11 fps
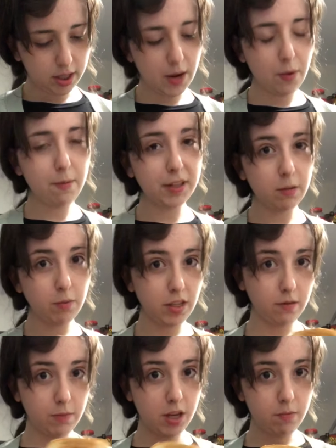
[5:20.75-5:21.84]
Now we put the
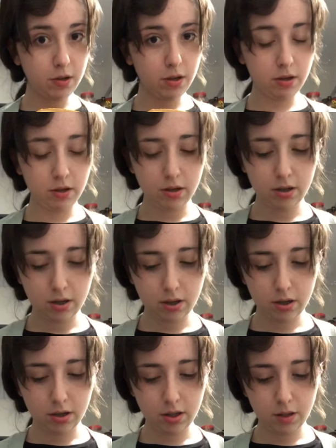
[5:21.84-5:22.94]
piece of peanut butter
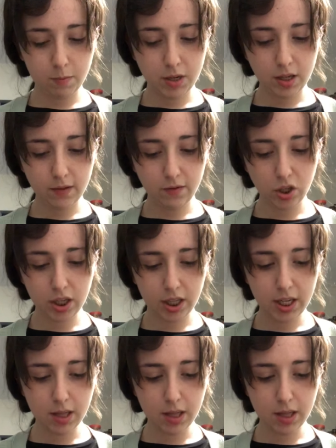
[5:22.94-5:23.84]
on the piece of jelly,